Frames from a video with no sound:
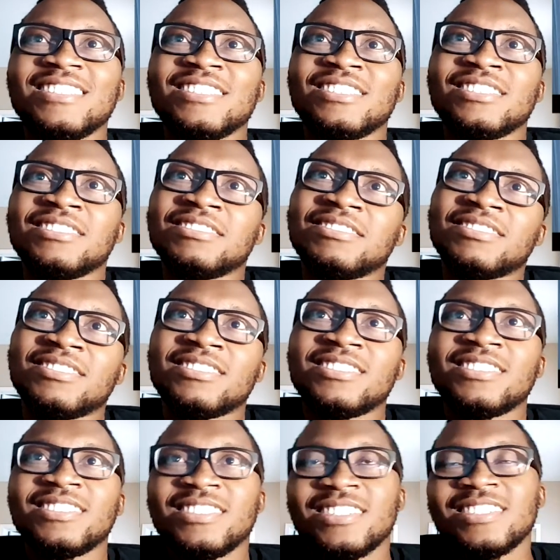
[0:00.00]
It
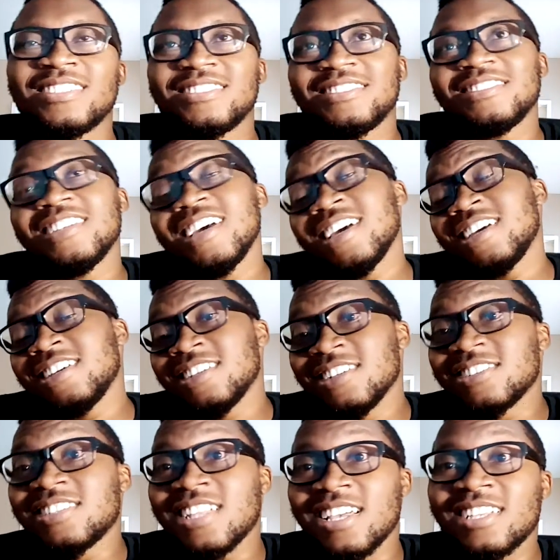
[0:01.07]

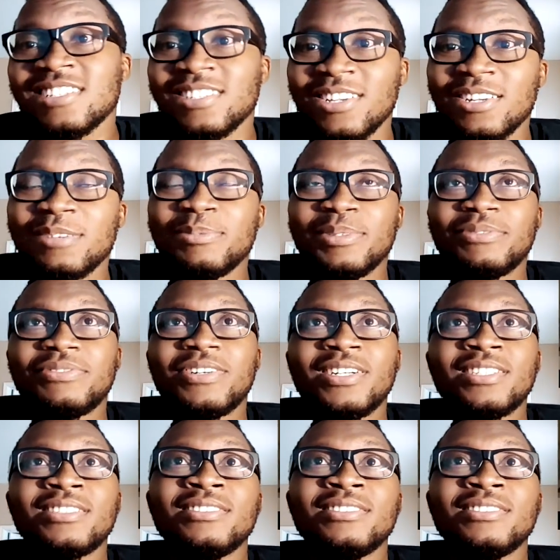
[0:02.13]
looks like it's going to be fun.